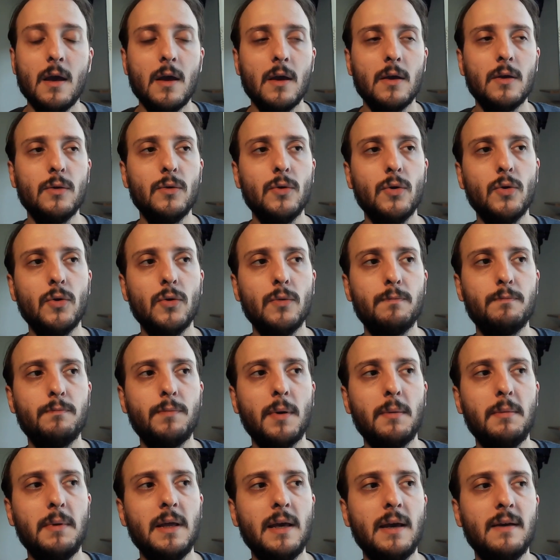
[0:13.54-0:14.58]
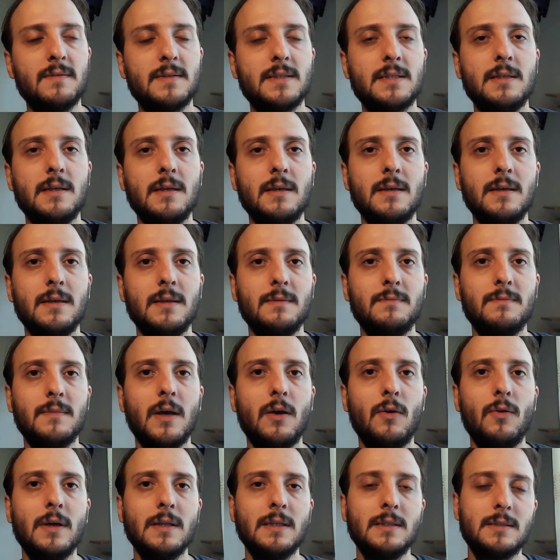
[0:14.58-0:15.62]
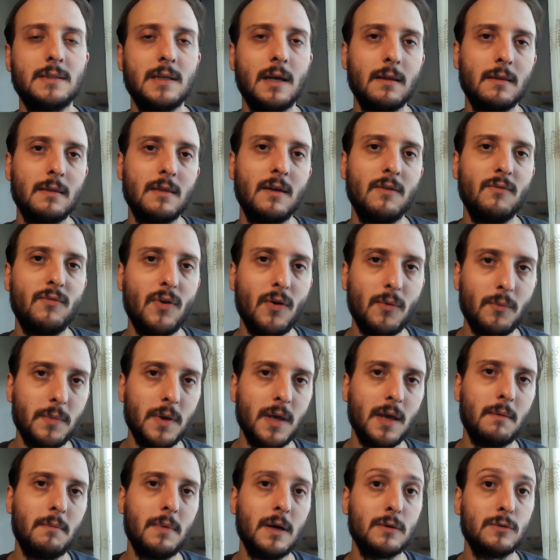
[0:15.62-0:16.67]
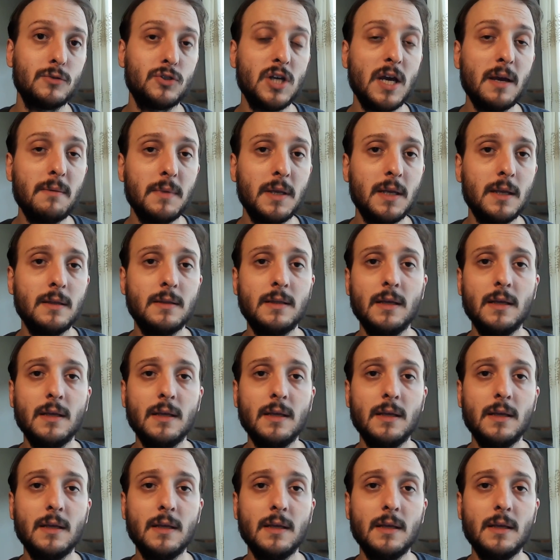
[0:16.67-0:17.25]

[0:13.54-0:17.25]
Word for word: You probably have seen already something from me about Gemini,